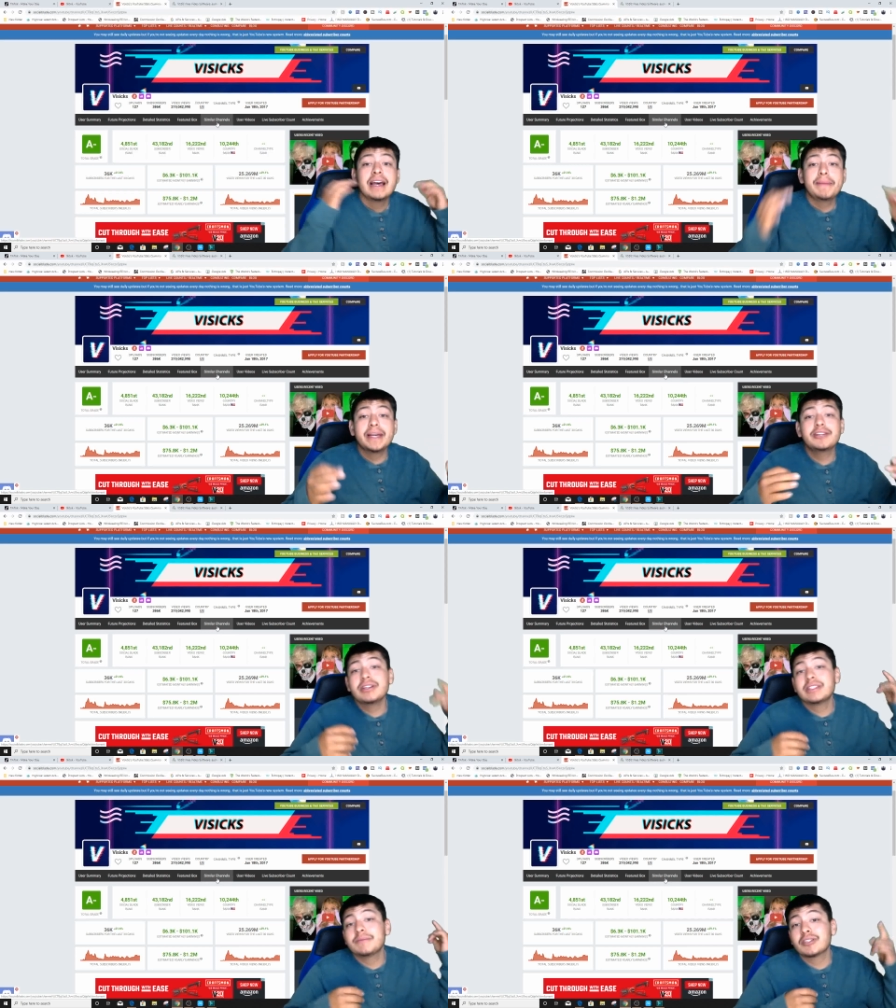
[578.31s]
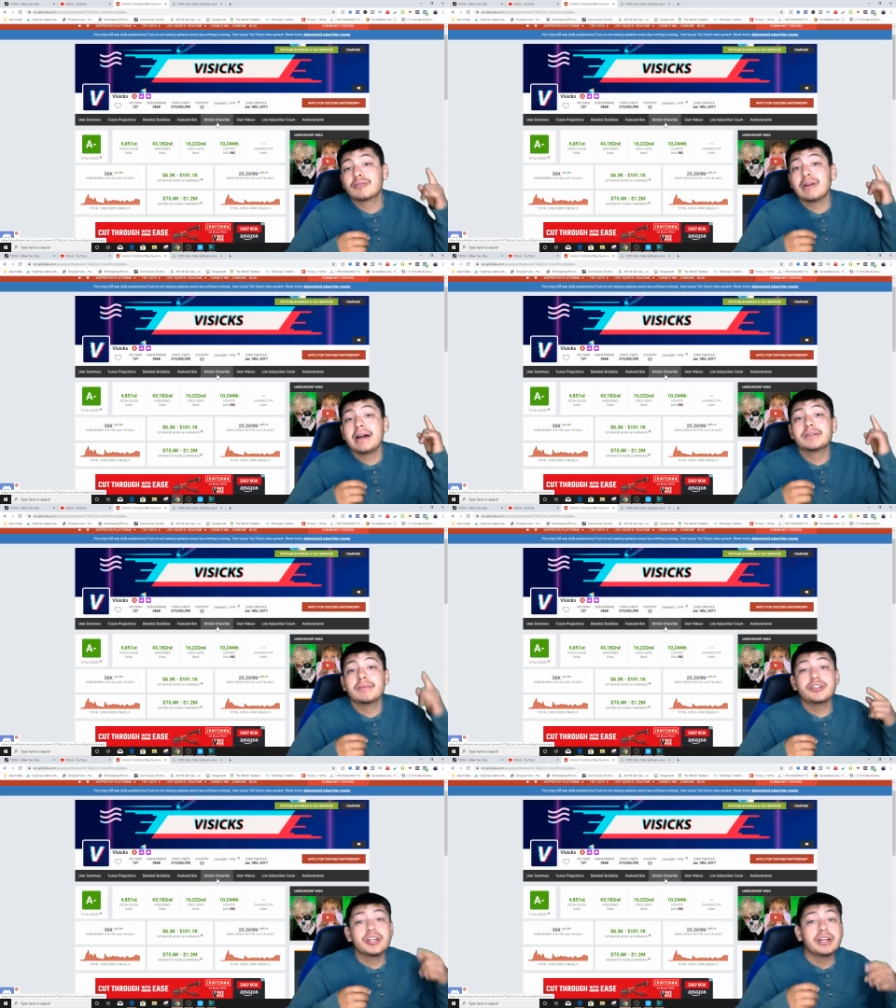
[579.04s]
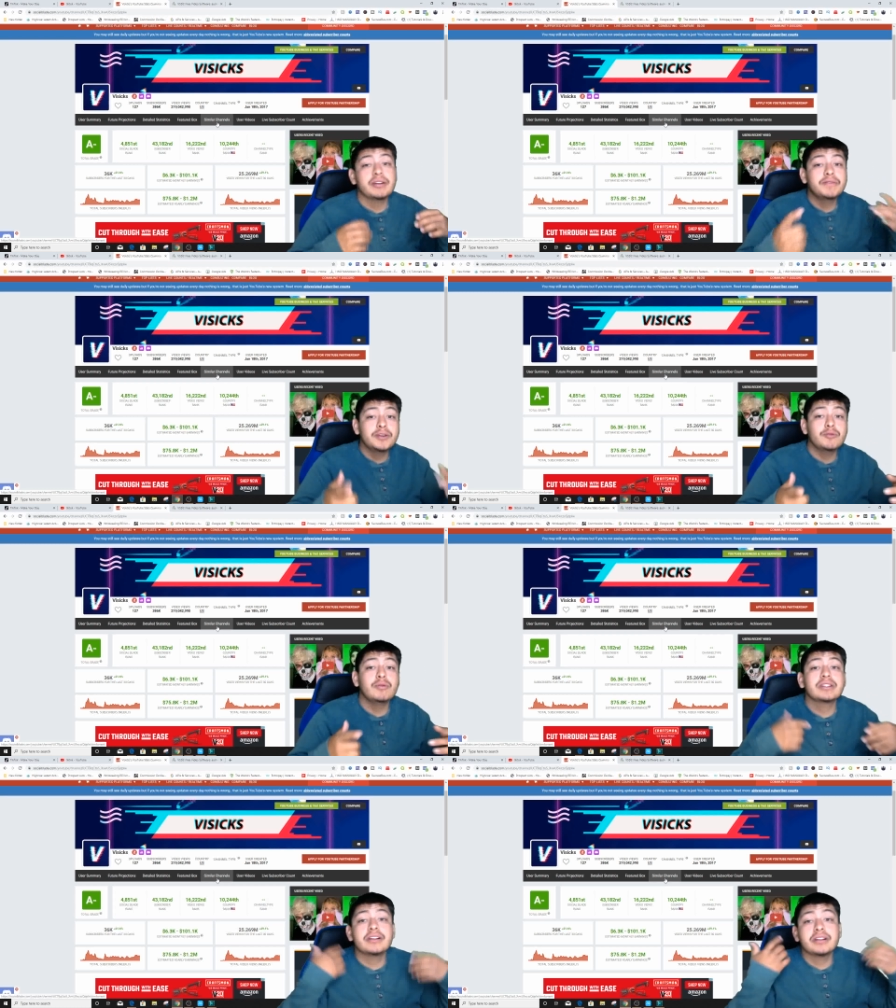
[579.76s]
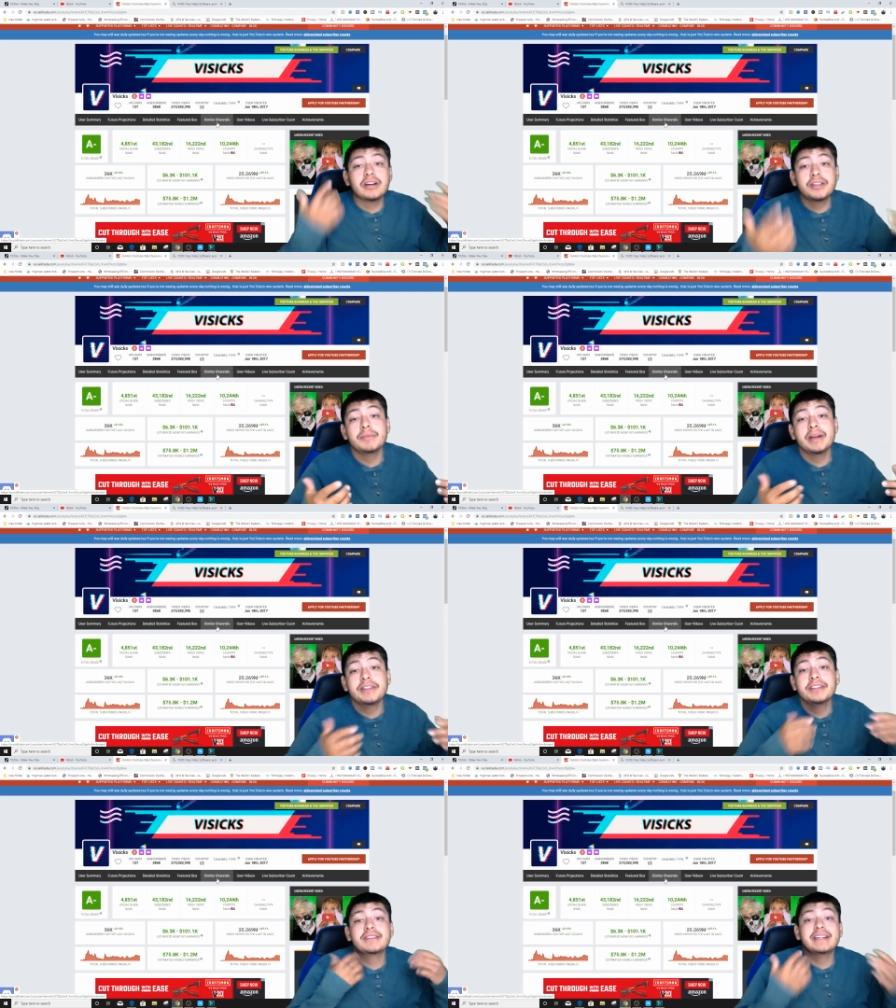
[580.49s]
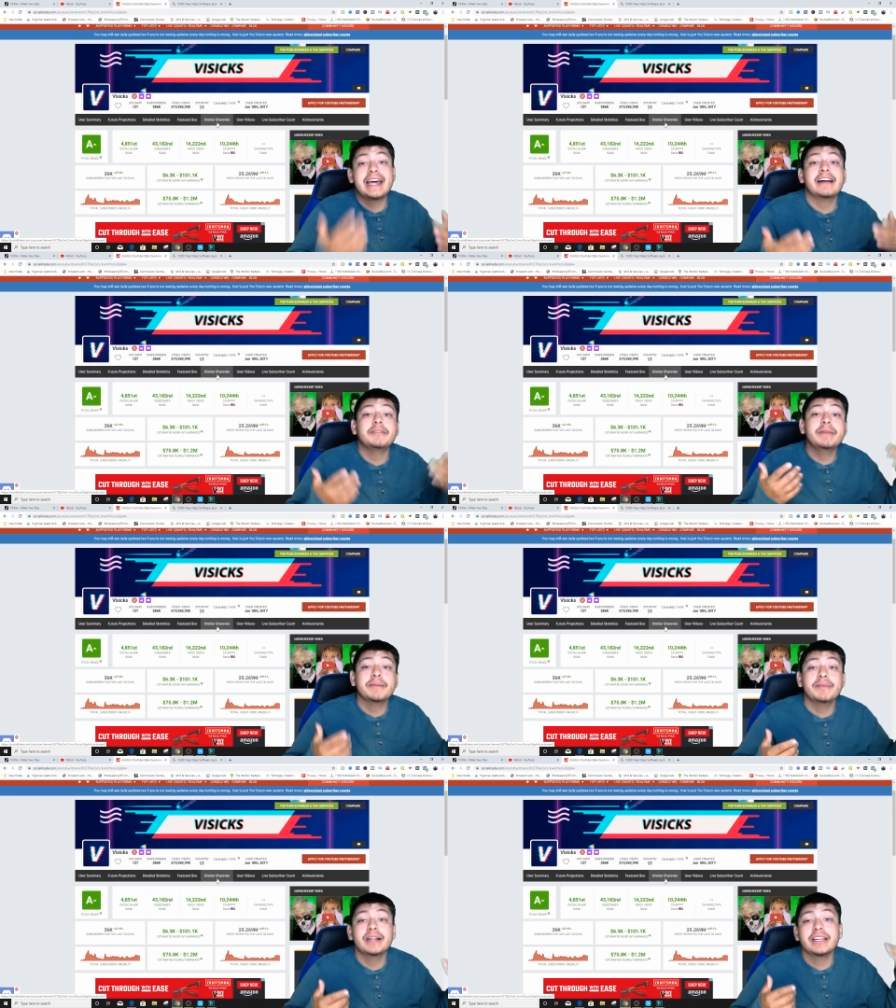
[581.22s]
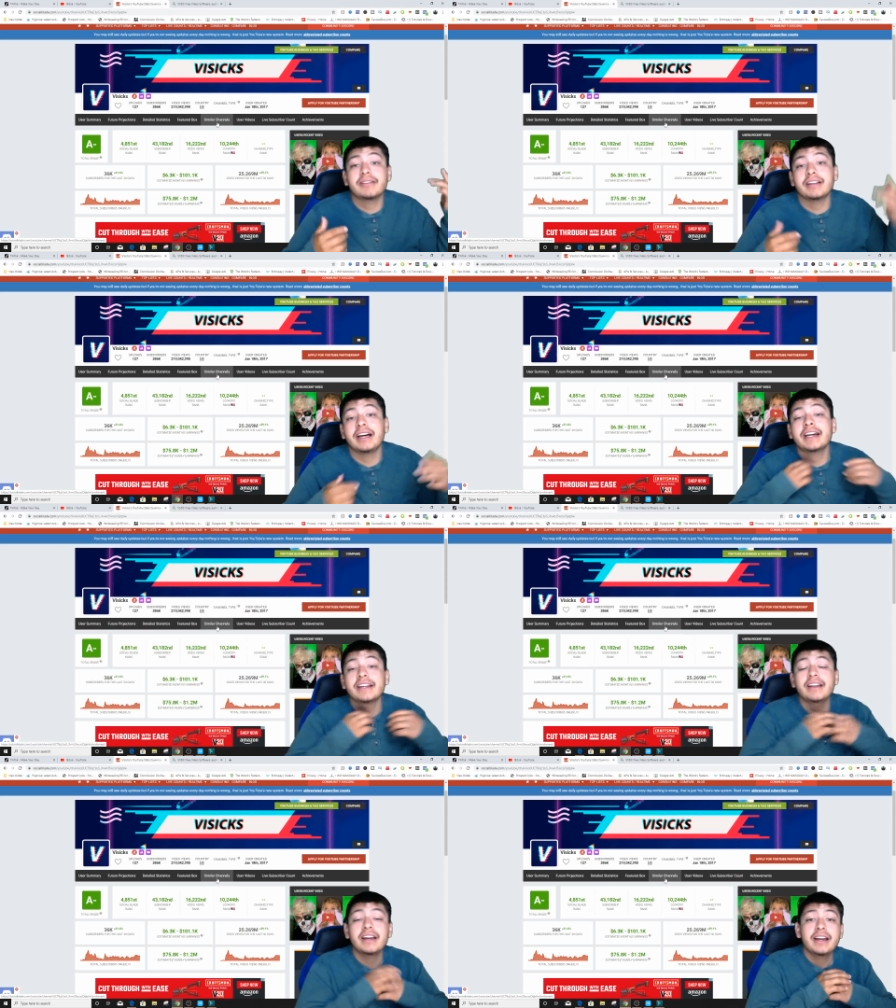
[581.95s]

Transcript: Make sure to subscribe to my channel if you want to learn other methods on how to make money online.